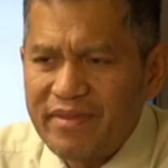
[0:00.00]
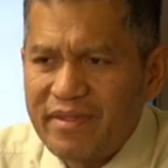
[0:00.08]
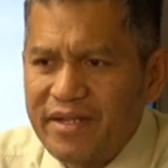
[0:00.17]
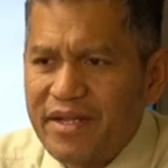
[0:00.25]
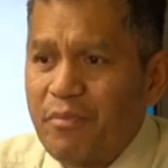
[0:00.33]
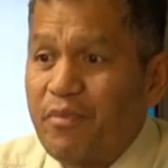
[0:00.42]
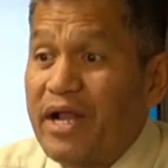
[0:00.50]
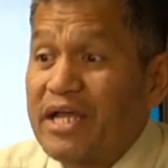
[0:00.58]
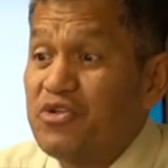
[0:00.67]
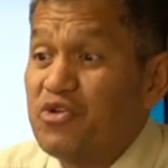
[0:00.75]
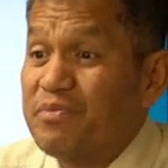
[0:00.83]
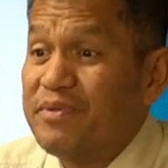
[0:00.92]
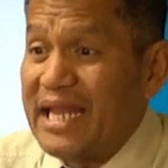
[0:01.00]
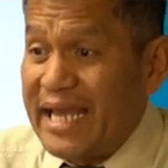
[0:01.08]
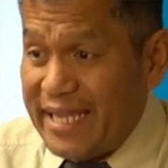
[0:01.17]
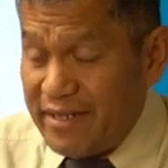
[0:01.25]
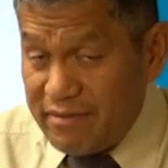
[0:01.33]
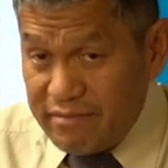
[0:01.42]
The bridegroom
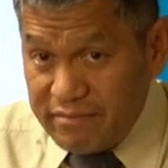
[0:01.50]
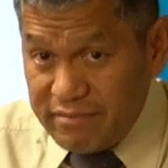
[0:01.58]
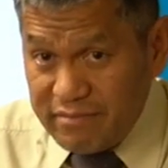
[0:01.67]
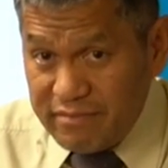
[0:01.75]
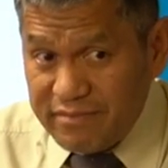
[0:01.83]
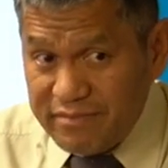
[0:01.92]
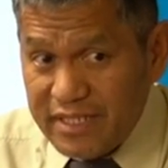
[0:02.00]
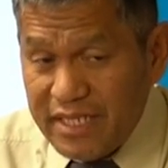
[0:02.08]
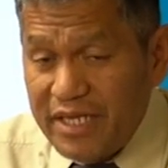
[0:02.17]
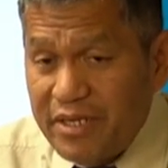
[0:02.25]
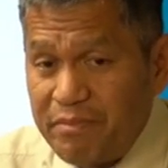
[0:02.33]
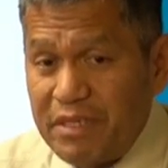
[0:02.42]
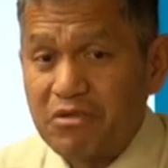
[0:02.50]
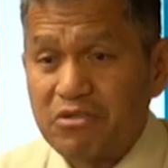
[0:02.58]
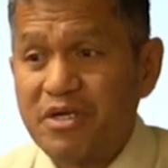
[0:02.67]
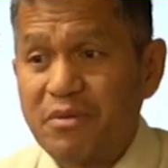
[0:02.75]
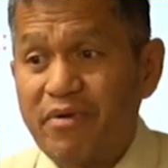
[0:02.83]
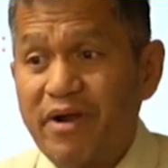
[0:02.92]
delayed. Because
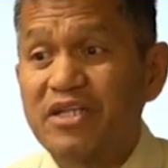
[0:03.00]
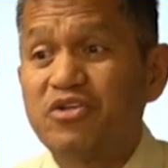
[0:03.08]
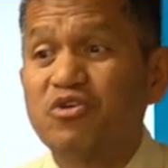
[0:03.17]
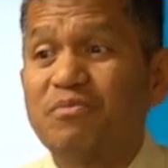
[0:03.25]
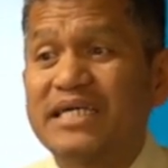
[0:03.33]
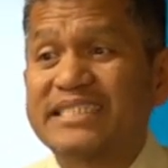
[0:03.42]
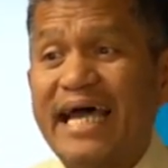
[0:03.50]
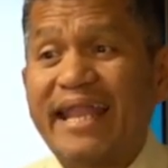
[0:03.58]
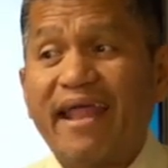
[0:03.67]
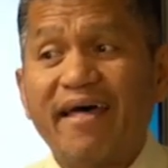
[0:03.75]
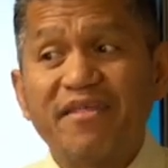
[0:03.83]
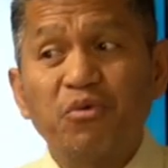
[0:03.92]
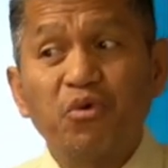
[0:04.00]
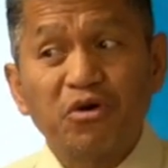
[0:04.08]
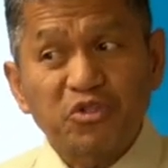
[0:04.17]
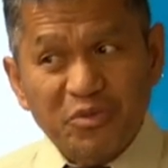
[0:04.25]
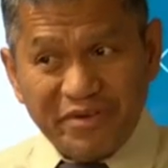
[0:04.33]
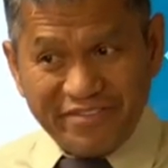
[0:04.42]
the bridegroom has another work
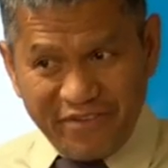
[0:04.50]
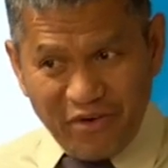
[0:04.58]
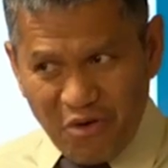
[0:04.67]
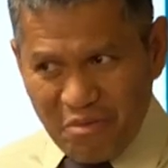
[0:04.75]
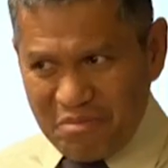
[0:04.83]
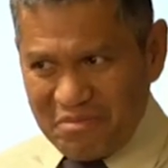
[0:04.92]
to perform.